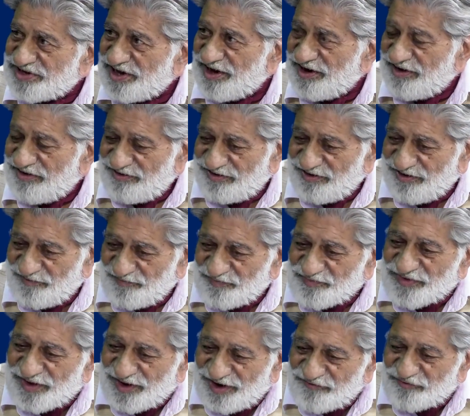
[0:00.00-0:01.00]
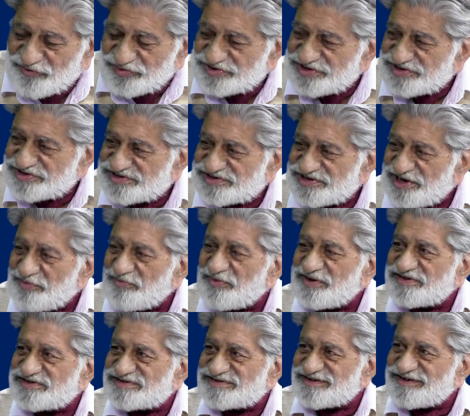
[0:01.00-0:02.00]
there, Infosys
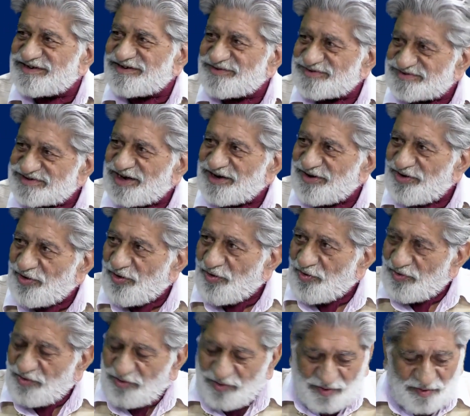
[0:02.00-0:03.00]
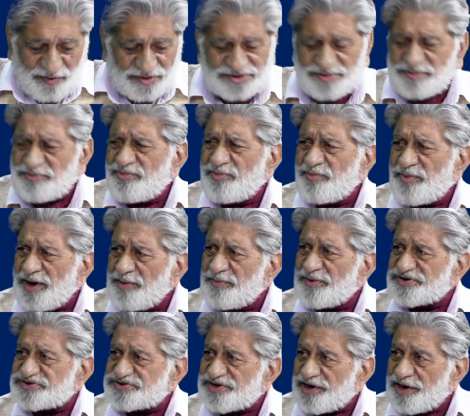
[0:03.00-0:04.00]
chairman's son-in-law, was the Prime
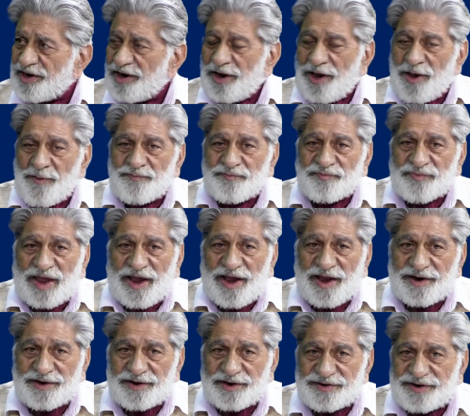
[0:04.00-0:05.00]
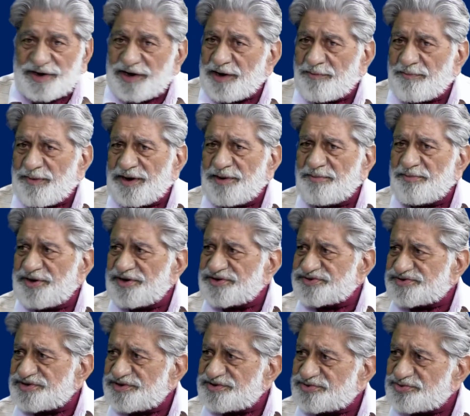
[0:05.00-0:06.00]
Minister. And there are many
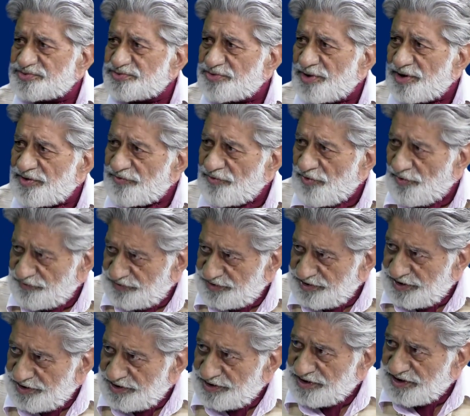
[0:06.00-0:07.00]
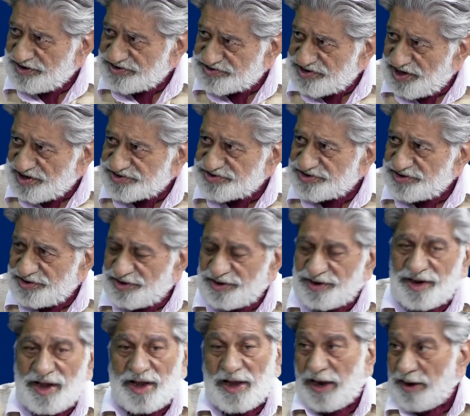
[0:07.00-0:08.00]
ministers who are of the Indian extraction
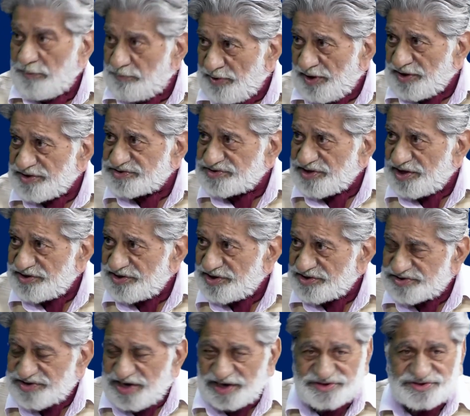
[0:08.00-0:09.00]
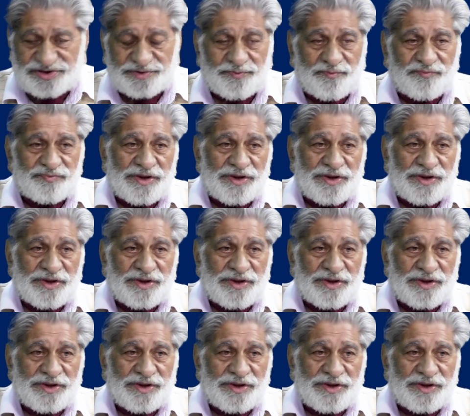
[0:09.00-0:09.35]
and Pakistani extraction.